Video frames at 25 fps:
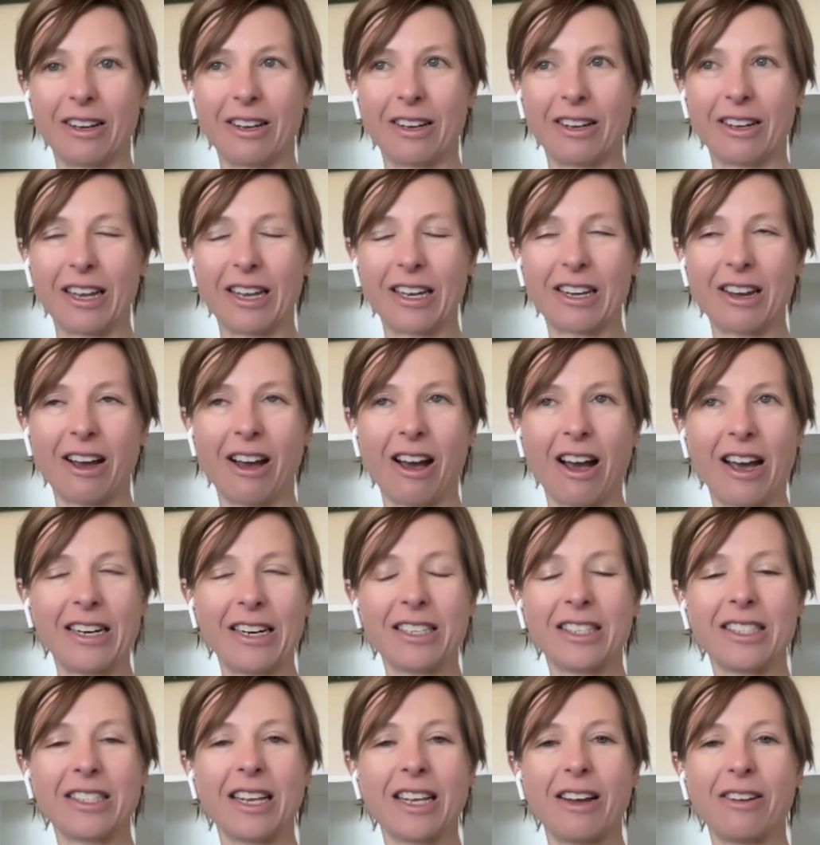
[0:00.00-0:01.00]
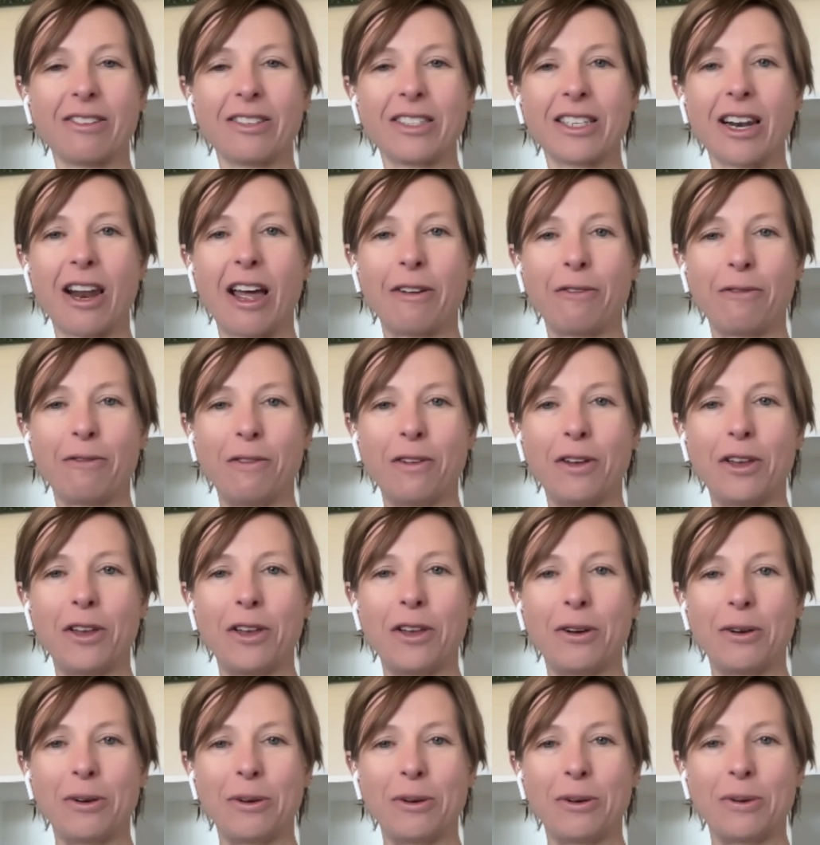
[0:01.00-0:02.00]
it kind of sounds like for
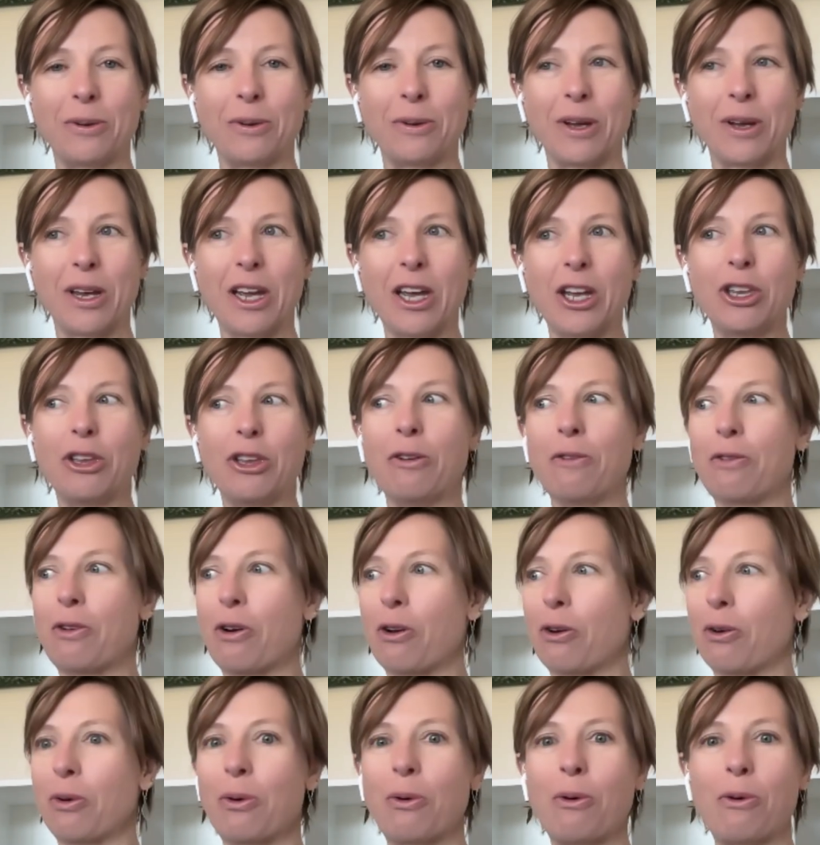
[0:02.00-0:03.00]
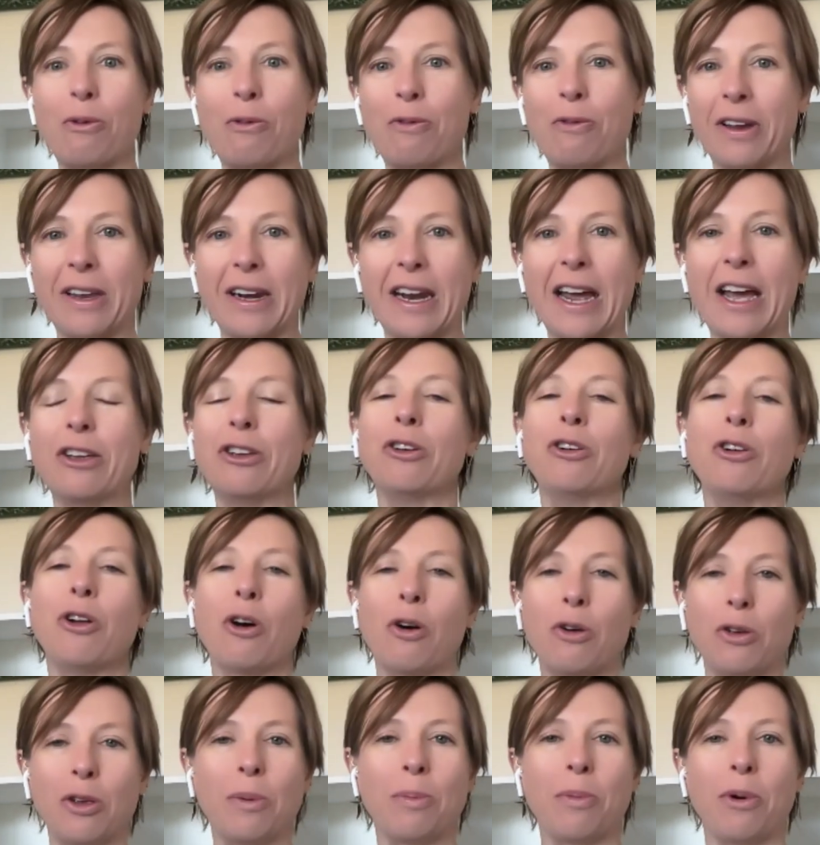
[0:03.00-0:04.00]
you, you've got it all figured out. You know
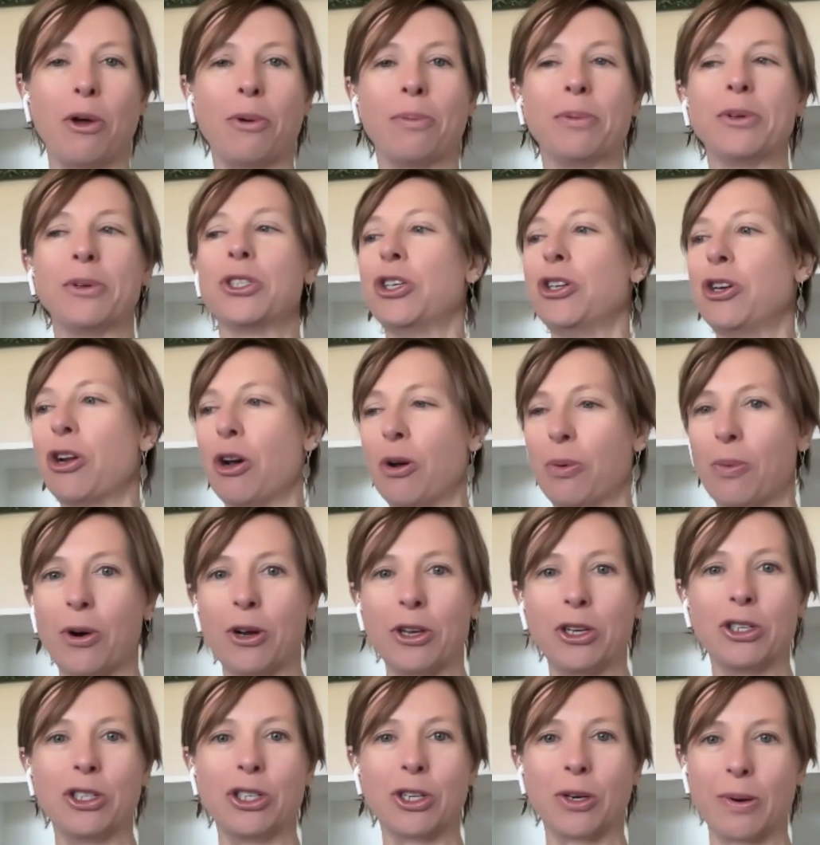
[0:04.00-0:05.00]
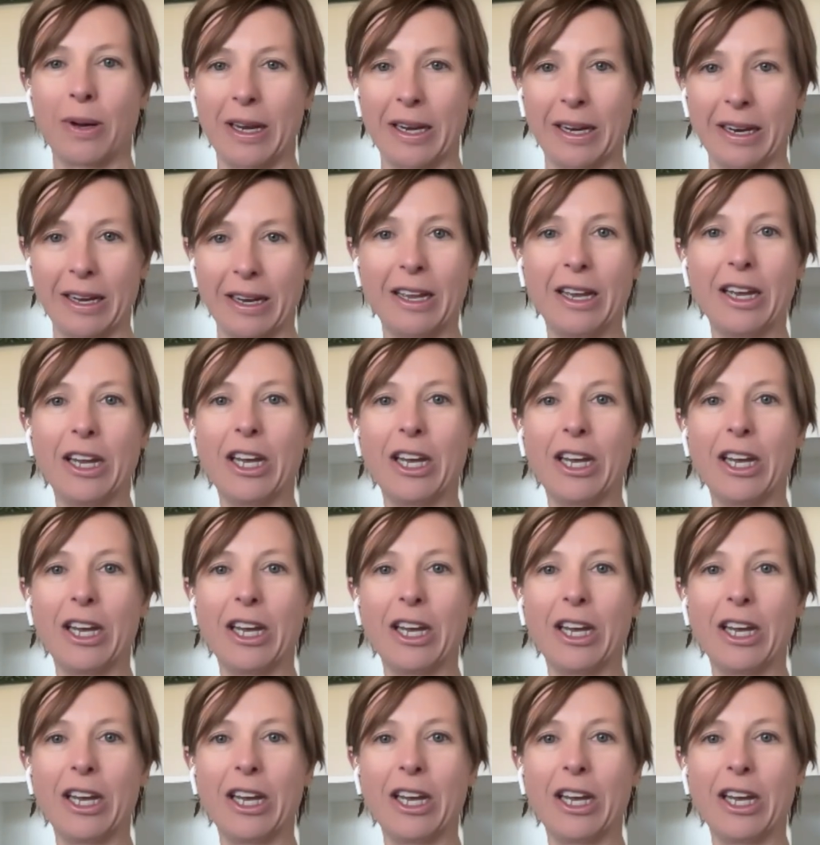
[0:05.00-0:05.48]
your purpose, you know what you're doing.